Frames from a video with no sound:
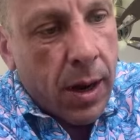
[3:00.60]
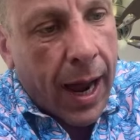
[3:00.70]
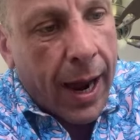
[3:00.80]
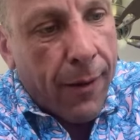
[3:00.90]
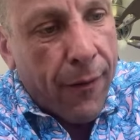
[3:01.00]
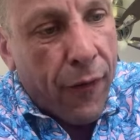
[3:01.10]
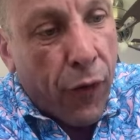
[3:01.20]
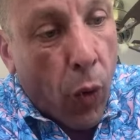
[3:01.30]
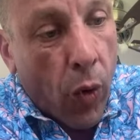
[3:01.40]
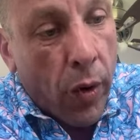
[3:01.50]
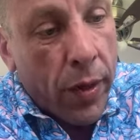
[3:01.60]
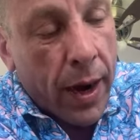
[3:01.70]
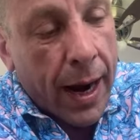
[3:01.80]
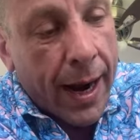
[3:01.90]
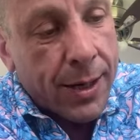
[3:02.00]
I have 4
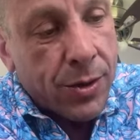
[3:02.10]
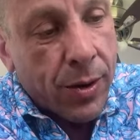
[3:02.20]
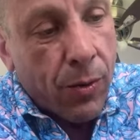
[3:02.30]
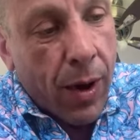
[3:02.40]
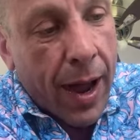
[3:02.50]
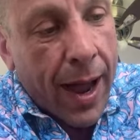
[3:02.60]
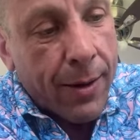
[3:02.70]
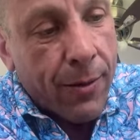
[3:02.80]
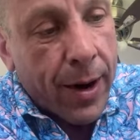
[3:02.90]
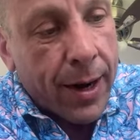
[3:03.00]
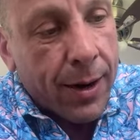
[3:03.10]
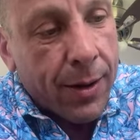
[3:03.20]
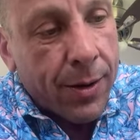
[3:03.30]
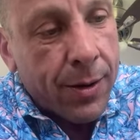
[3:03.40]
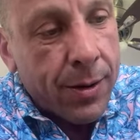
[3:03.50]
that I actually ride regular.